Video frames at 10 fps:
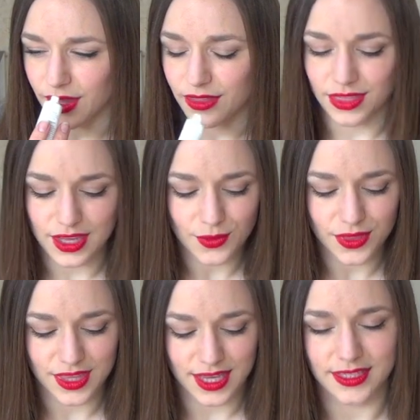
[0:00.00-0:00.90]
the thing
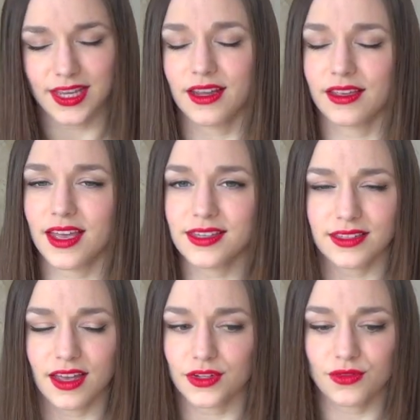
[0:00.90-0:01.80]
with this, and I
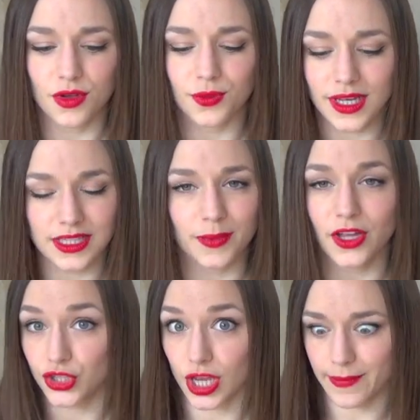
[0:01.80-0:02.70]
guess I don't know what it is
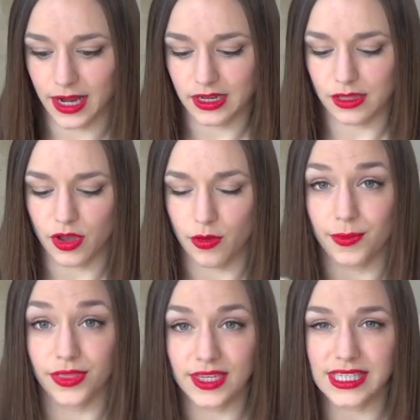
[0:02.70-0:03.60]
about Germolene at the
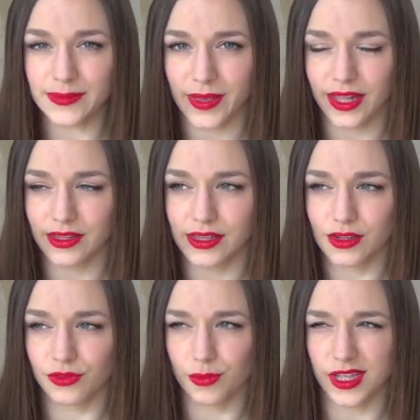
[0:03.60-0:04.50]
moment, but this smell
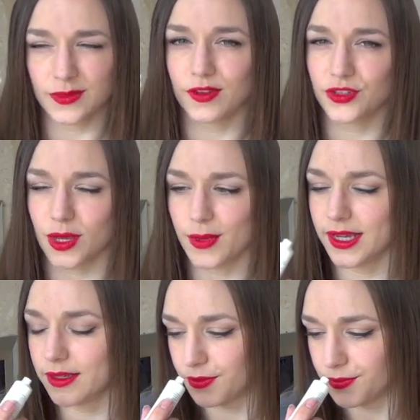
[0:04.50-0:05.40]
reminds me of
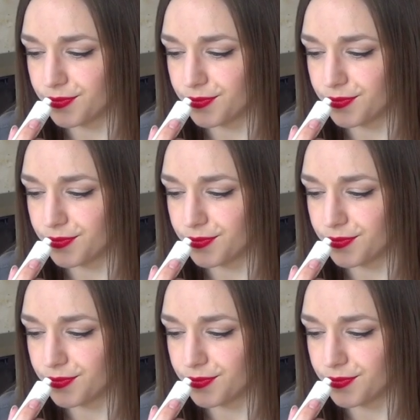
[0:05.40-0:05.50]
Germolene.